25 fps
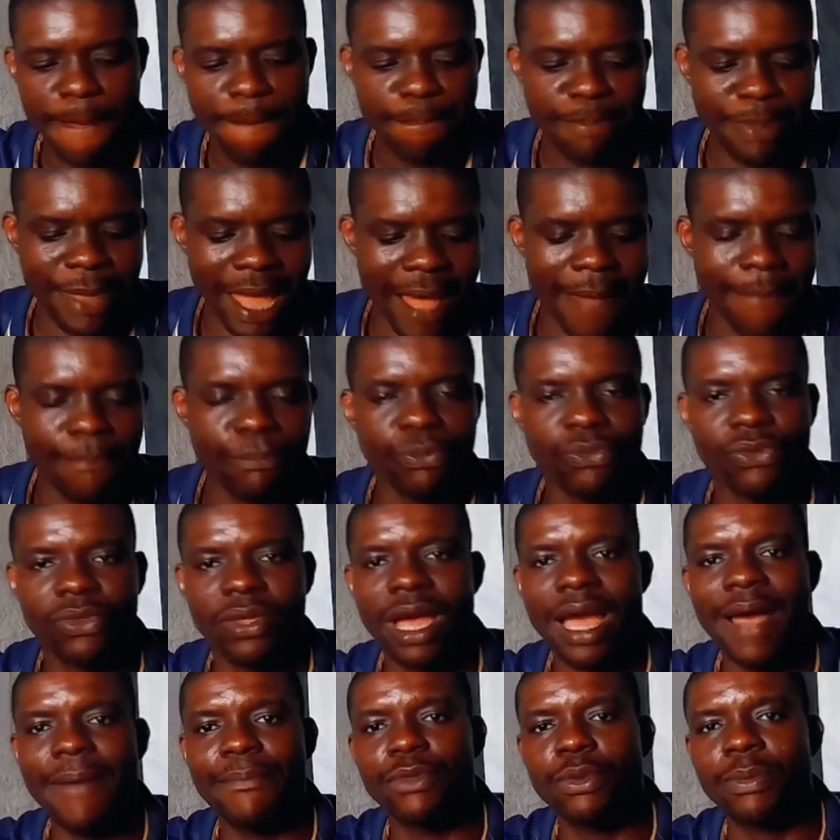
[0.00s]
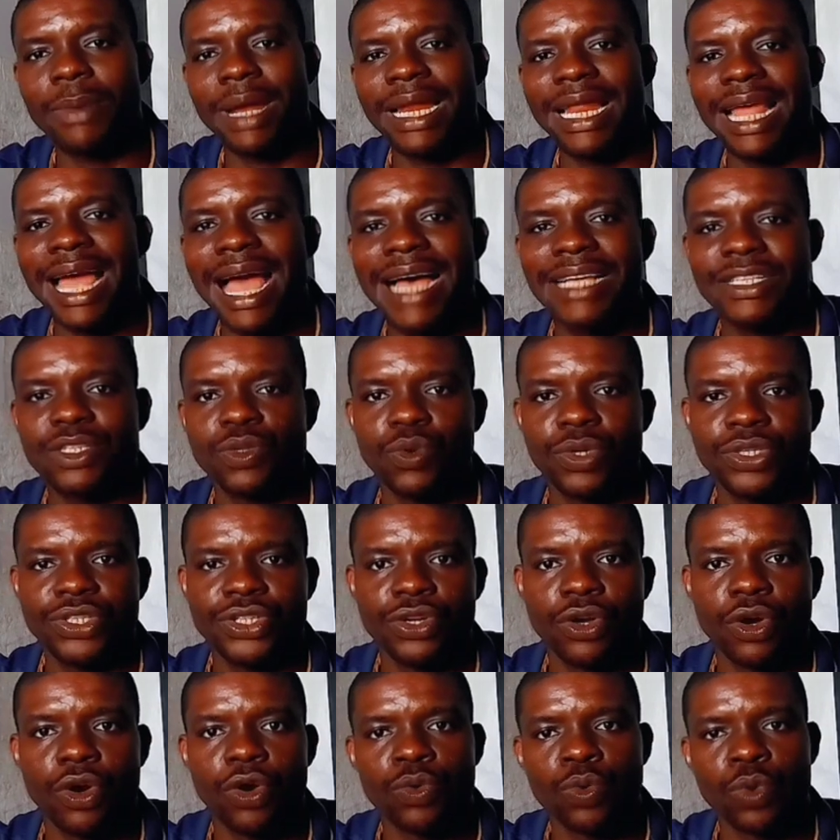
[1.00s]
Now, JAMB normally asks
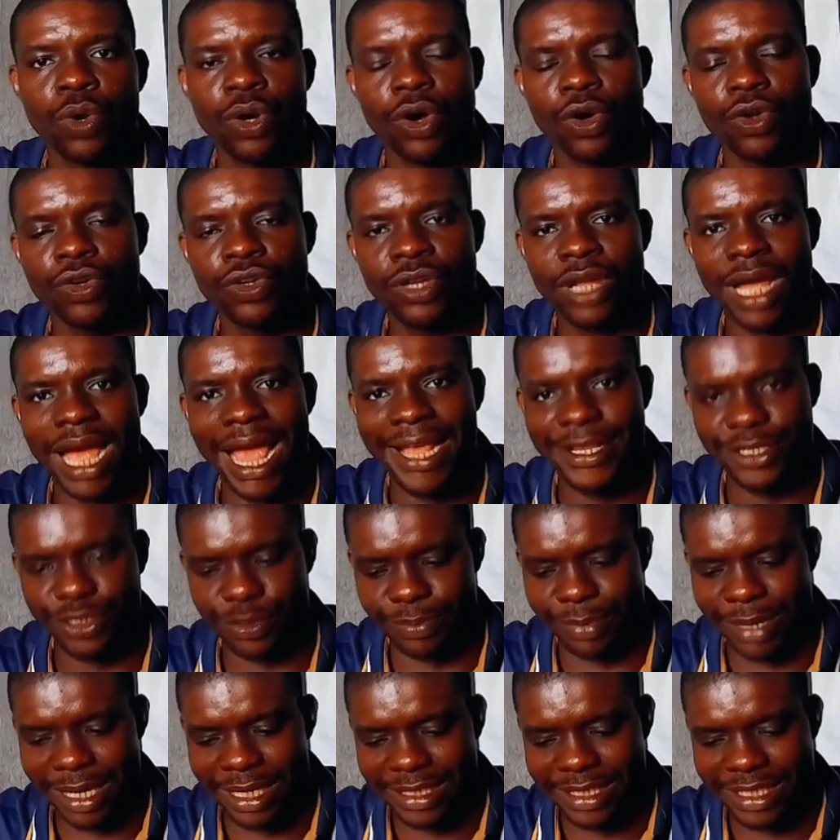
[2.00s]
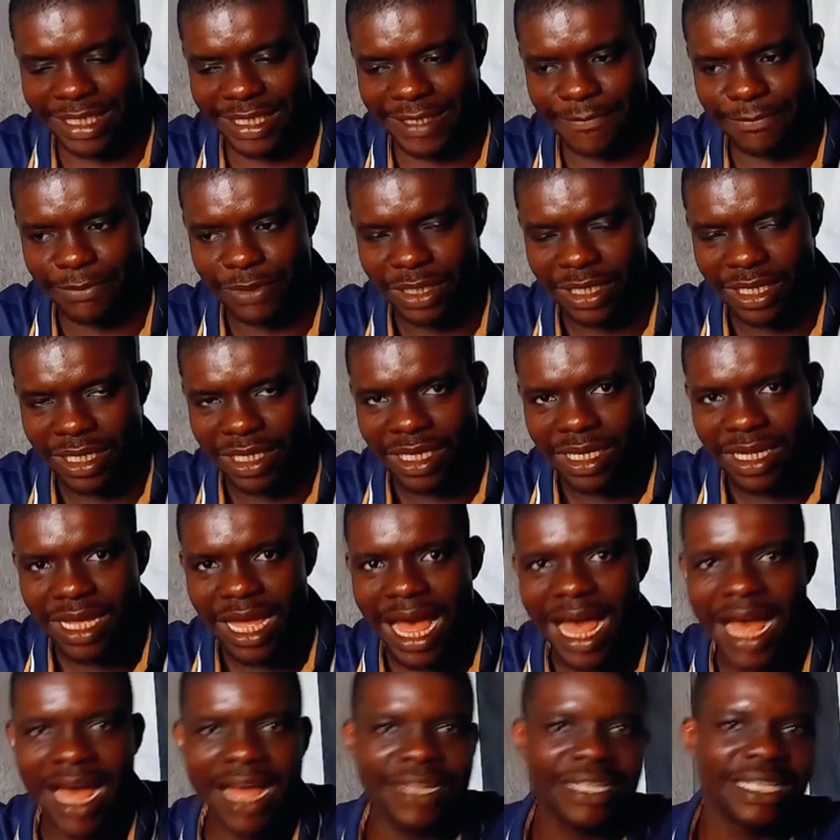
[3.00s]
questions on isomerism,
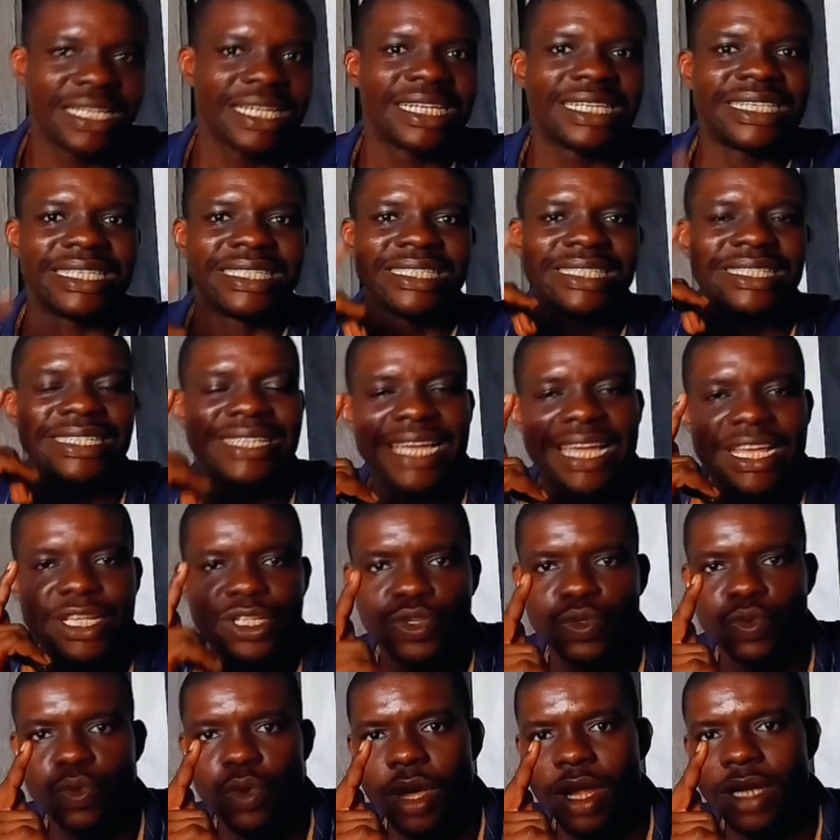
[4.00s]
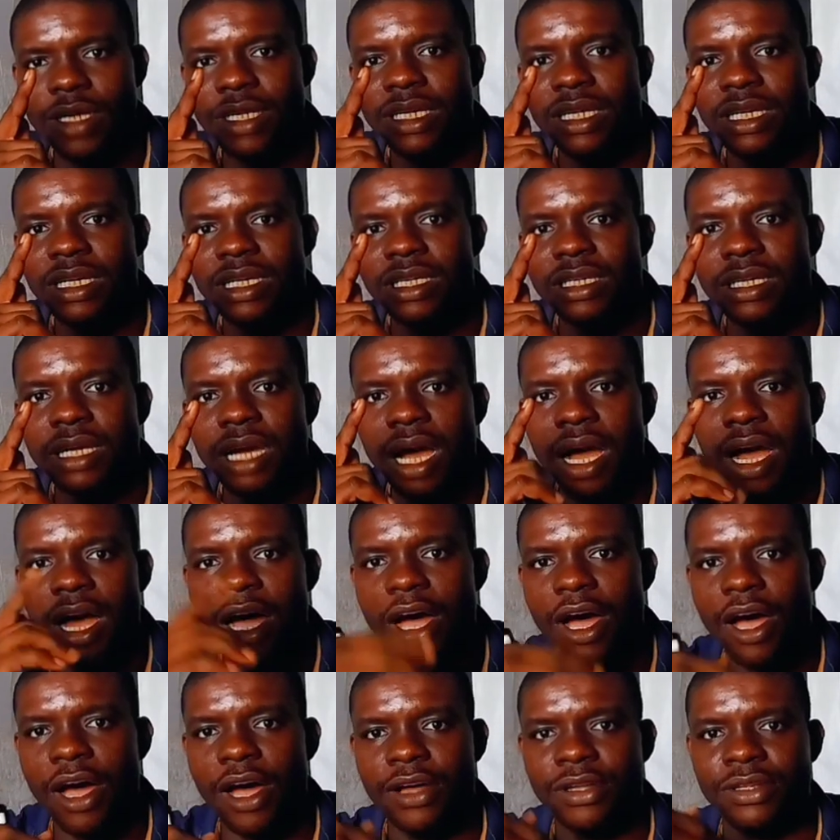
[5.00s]
and there's one
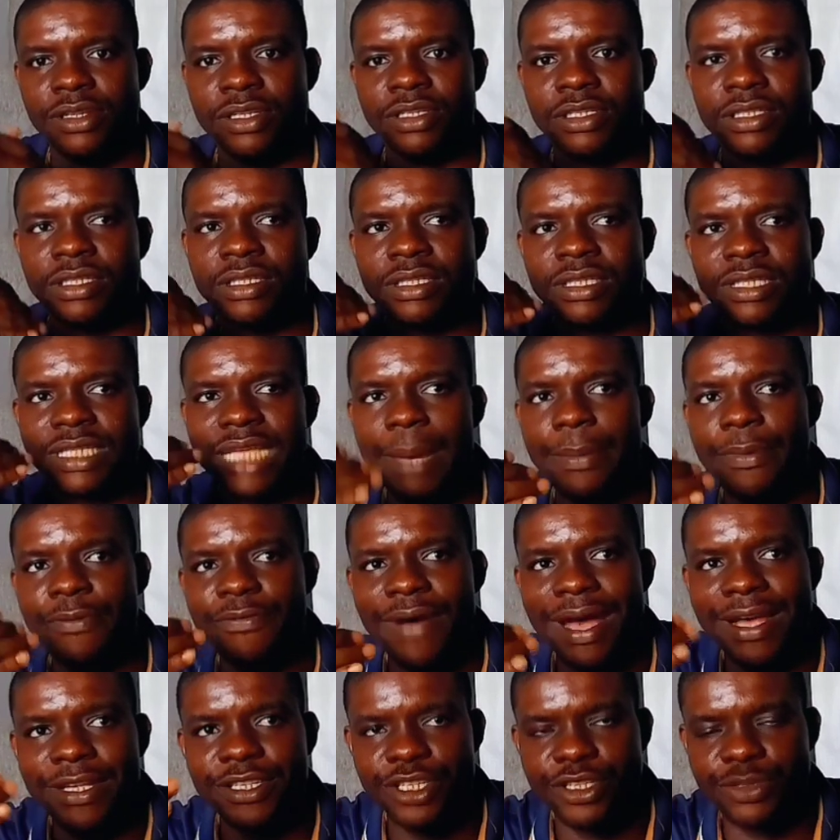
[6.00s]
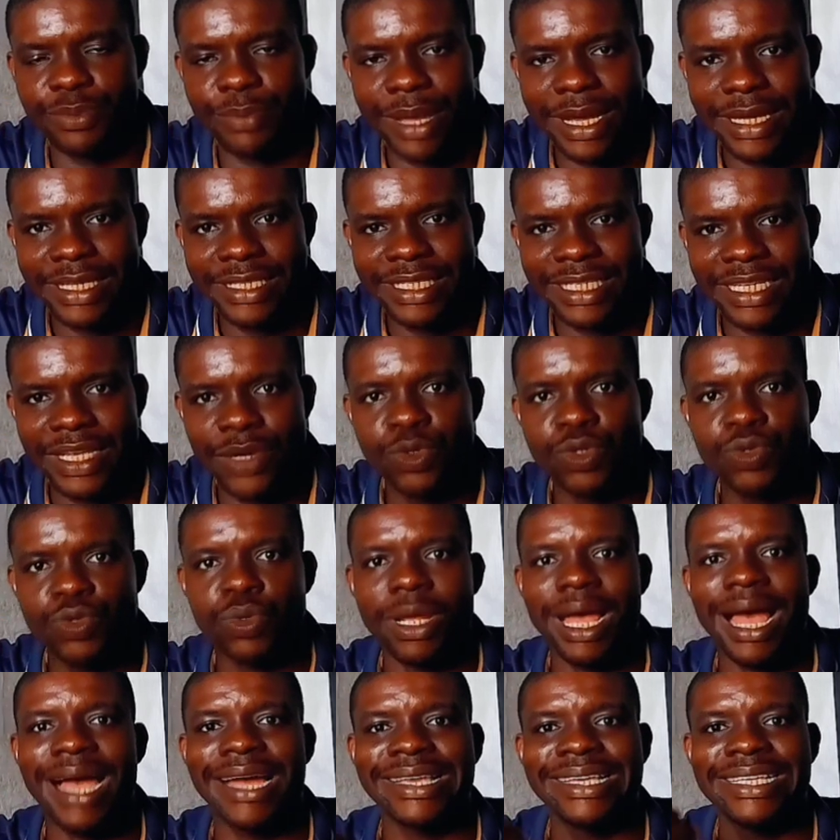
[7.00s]
type of isomerism in which
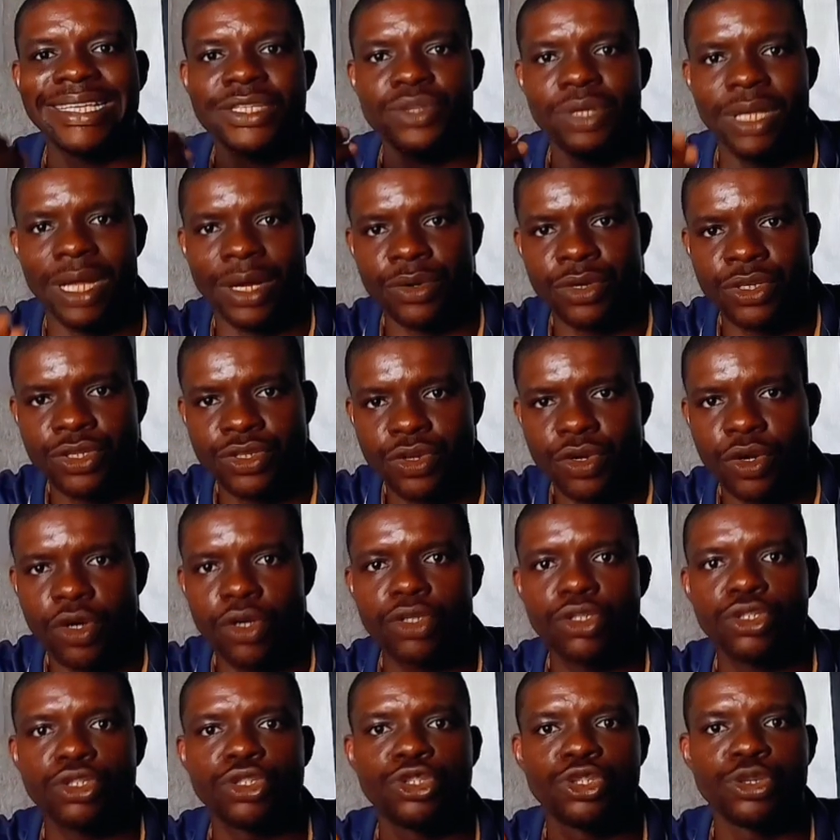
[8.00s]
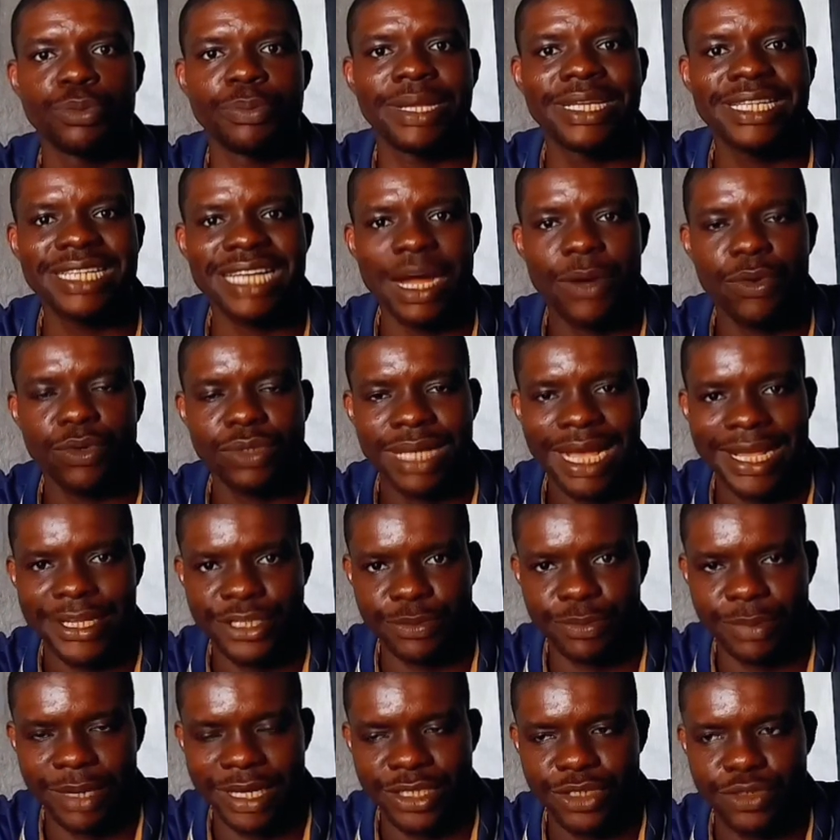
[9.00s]
alkenes undergo. It's called geometrical
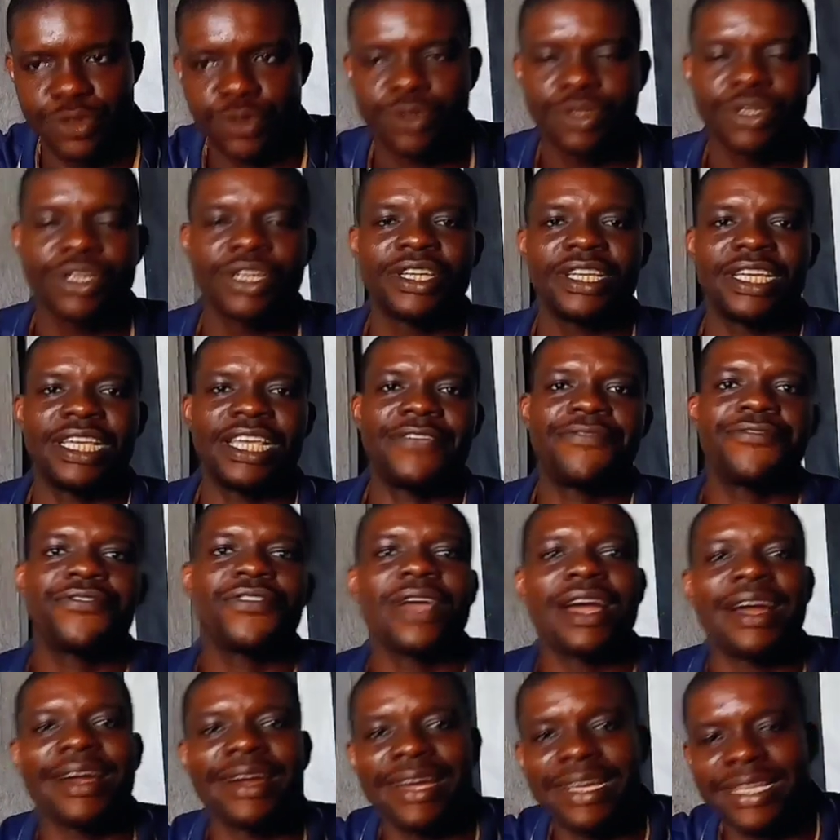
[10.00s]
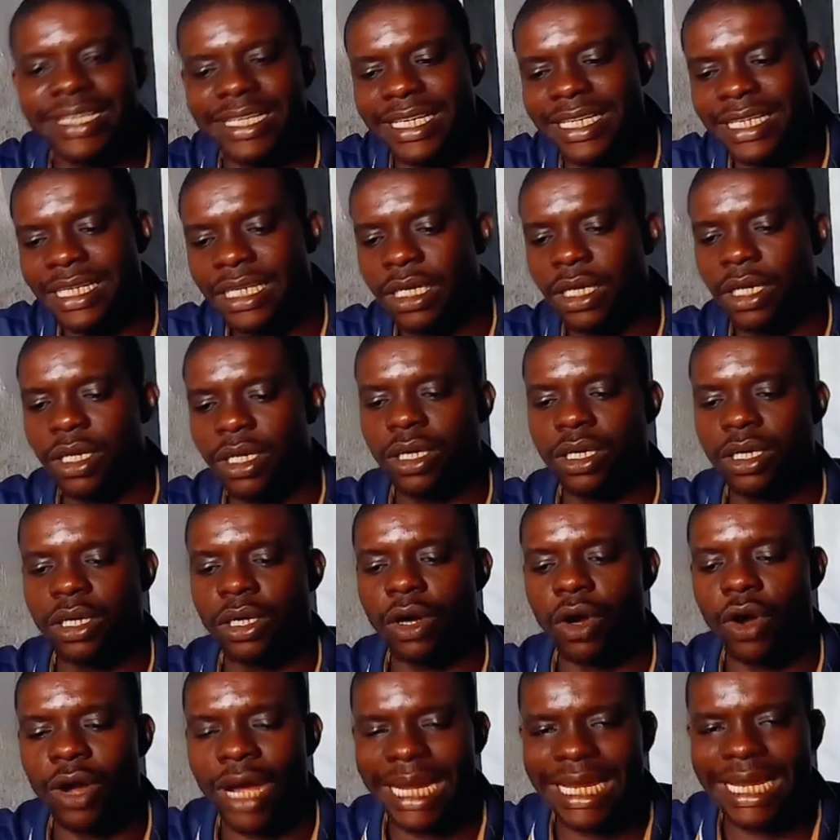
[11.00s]
isomerism. So, if you are reading
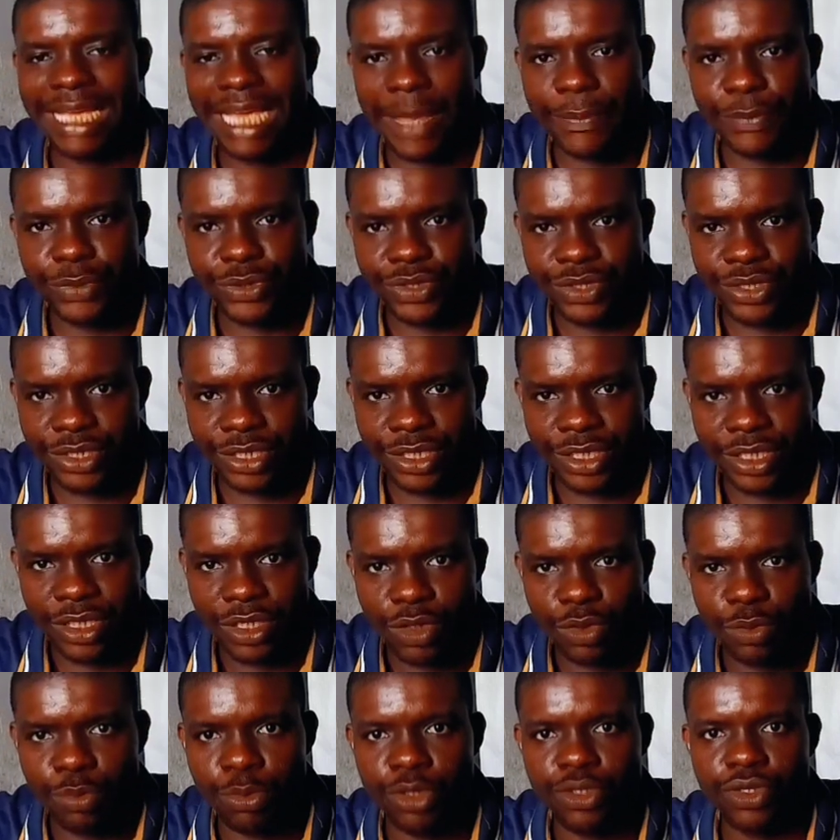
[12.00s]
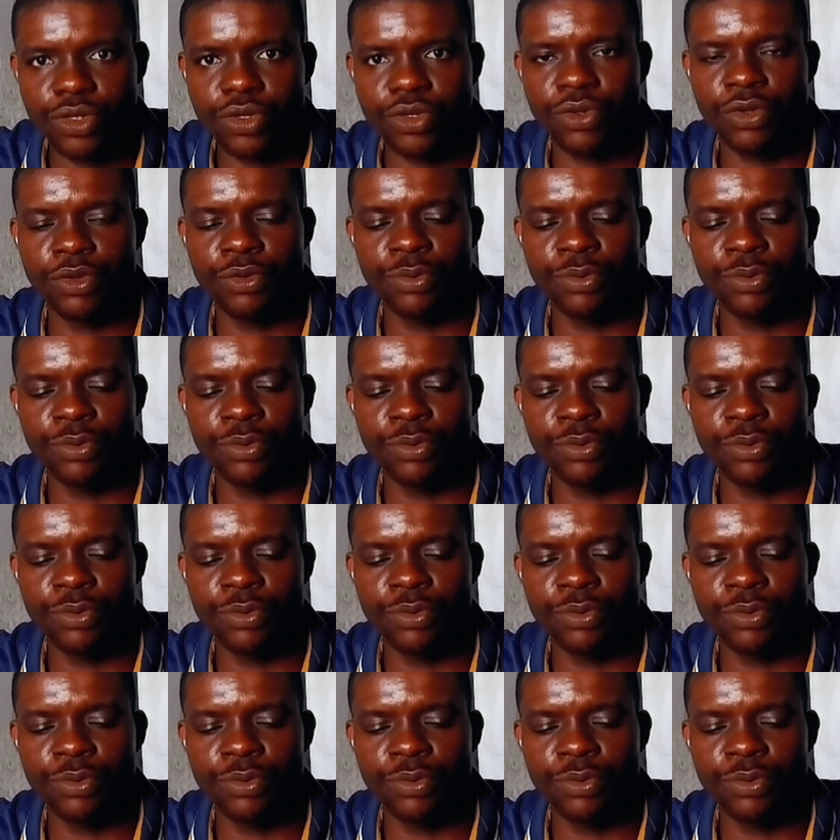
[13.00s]
organic chemistry, you must